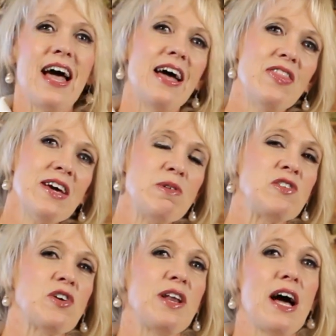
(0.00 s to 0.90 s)
And then we
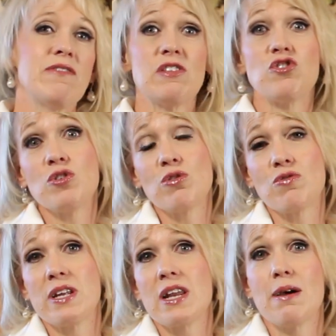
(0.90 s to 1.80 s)
started having
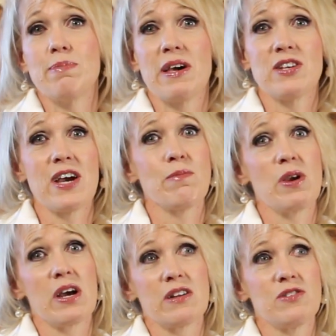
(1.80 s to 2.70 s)
children, and by the time we
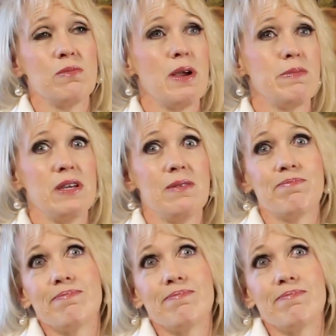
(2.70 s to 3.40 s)
got to maybe,